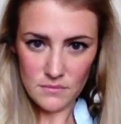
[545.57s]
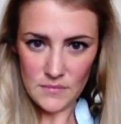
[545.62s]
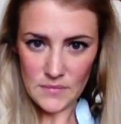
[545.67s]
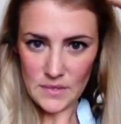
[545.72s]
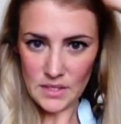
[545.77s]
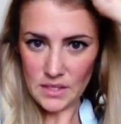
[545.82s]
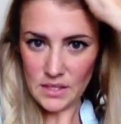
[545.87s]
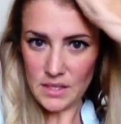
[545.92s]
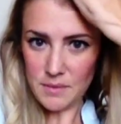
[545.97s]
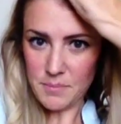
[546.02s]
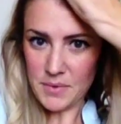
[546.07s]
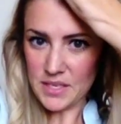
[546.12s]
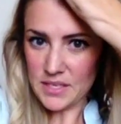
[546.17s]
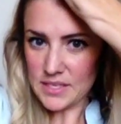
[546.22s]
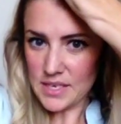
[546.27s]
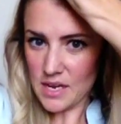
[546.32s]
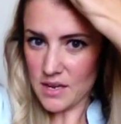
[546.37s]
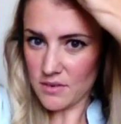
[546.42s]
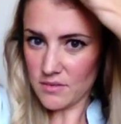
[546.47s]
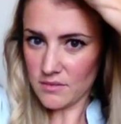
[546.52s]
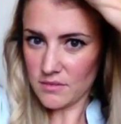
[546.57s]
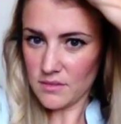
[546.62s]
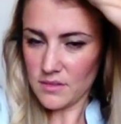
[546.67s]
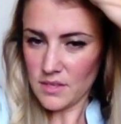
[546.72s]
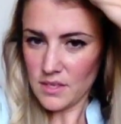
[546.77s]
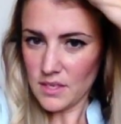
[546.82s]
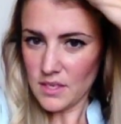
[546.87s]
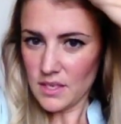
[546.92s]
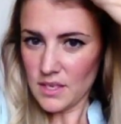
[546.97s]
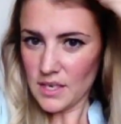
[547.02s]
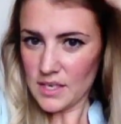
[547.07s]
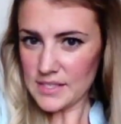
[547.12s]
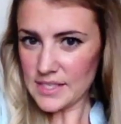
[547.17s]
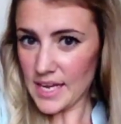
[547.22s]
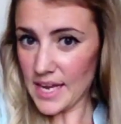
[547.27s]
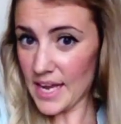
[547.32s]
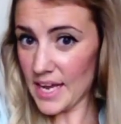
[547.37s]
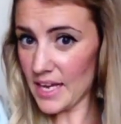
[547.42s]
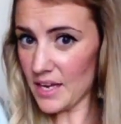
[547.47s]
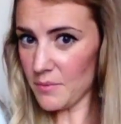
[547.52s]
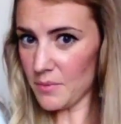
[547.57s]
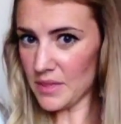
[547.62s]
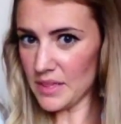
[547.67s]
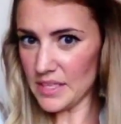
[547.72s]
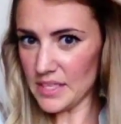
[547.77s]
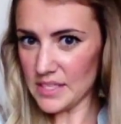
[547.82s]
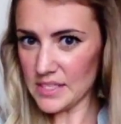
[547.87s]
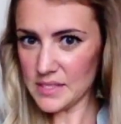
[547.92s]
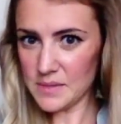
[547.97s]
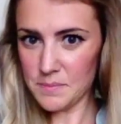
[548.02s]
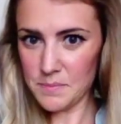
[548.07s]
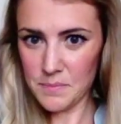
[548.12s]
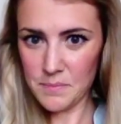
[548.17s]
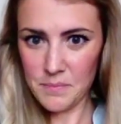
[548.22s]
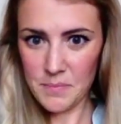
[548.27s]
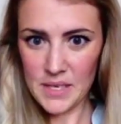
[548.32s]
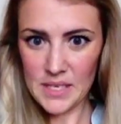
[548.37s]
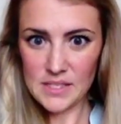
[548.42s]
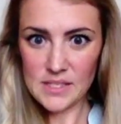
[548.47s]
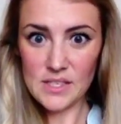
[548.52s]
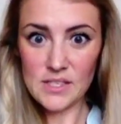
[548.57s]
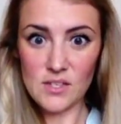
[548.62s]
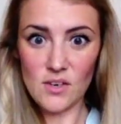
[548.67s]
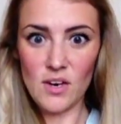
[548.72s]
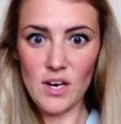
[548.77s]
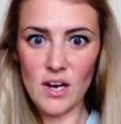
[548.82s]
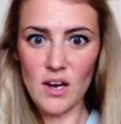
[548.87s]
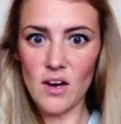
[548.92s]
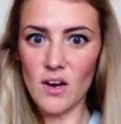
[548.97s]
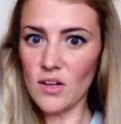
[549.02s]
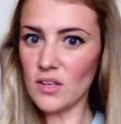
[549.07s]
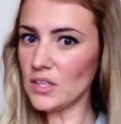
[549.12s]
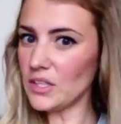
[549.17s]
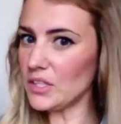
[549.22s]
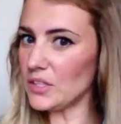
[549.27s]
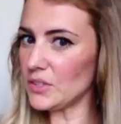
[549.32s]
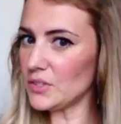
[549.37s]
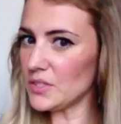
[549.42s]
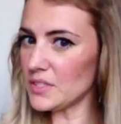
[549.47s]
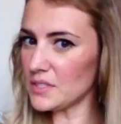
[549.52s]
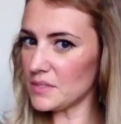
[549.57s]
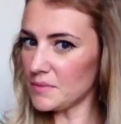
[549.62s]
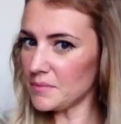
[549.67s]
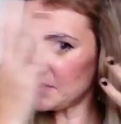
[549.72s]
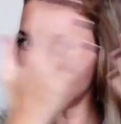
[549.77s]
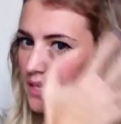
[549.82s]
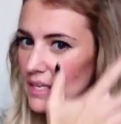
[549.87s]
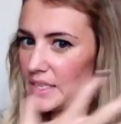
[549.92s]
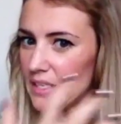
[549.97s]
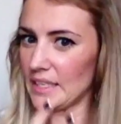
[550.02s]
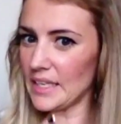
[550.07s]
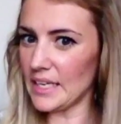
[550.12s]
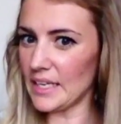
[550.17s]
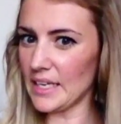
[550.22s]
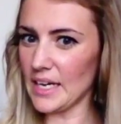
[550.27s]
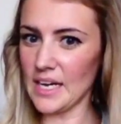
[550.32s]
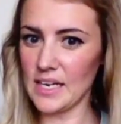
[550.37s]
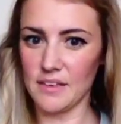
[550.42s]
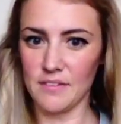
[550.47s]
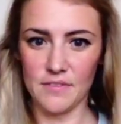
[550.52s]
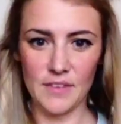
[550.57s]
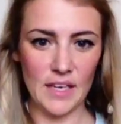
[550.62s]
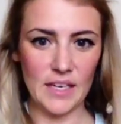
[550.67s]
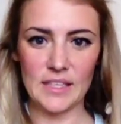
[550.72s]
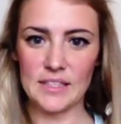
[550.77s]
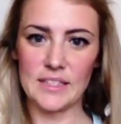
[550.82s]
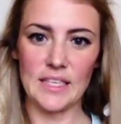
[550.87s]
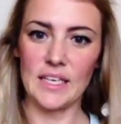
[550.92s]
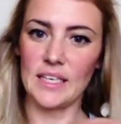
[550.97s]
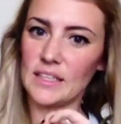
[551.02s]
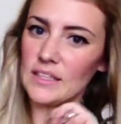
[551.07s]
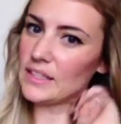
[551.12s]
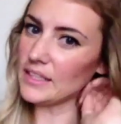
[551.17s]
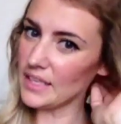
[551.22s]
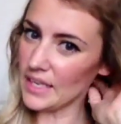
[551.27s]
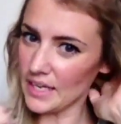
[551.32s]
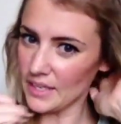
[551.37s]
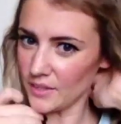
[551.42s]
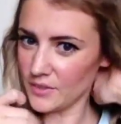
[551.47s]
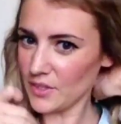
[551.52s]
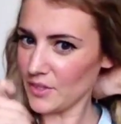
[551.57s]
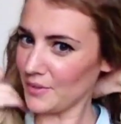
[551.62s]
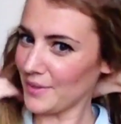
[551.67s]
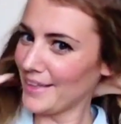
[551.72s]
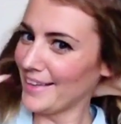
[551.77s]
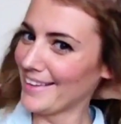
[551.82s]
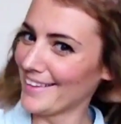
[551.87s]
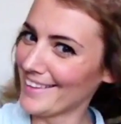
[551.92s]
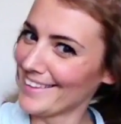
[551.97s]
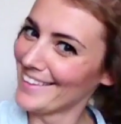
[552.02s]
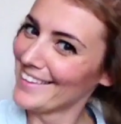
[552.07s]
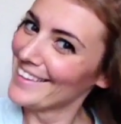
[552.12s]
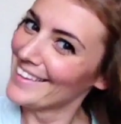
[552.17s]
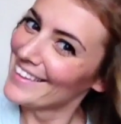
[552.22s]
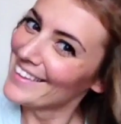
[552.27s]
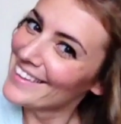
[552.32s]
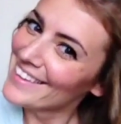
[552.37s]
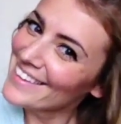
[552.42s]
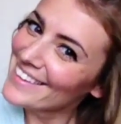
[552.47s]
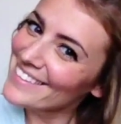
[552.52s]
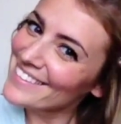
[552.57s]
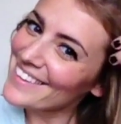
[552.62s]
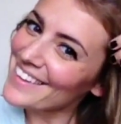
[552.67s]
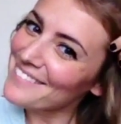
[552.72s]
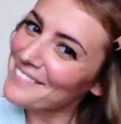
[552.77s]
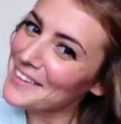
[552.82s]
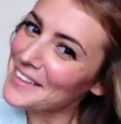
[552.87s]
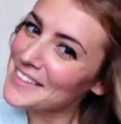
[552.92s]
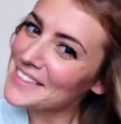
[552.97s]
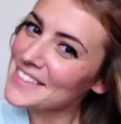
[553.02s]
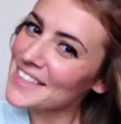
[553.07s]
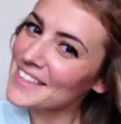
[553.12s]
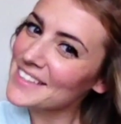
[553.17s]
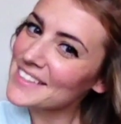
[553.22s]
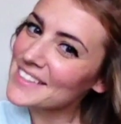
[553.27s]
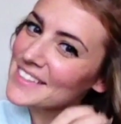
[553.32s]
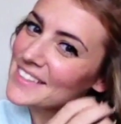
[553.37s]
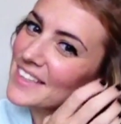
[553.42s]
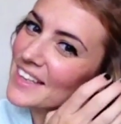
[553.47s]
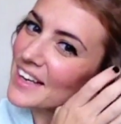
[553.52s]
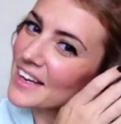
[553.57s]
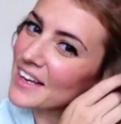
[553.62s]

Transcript: and clip it down. Because I hate when these pieces are all loose and get kind of like tangly. I don't know. That makes sense.